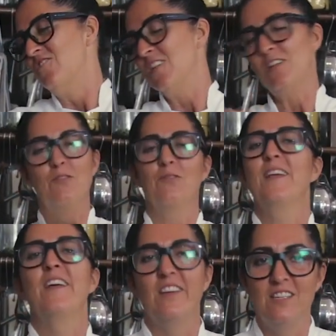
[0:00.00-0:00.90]
Just even
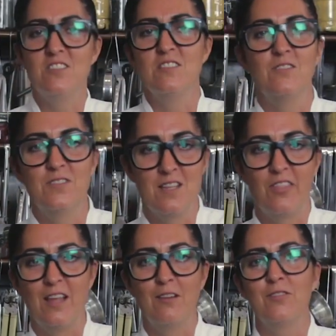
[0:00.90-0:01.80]
forget I used it if it's a
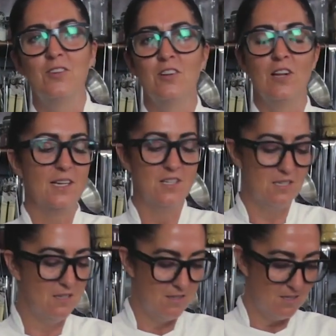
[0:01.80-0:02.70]
thing for you. Like
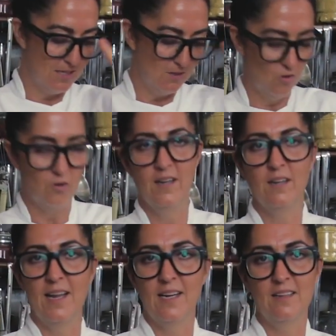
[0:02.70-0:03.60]
just ignore
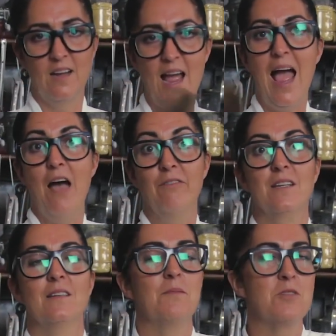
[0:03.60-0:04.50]
it. Like I have
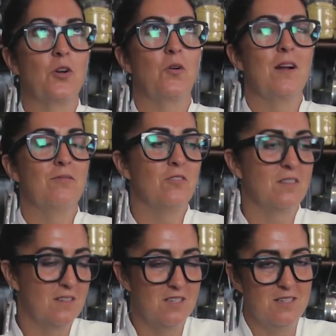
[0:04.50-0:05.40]
it and I'm so grateful
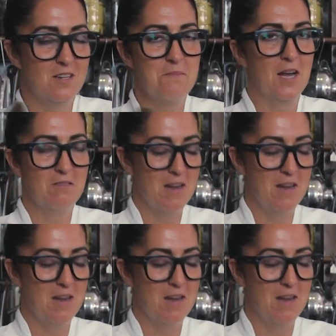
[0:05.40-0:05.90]
because it's just I muck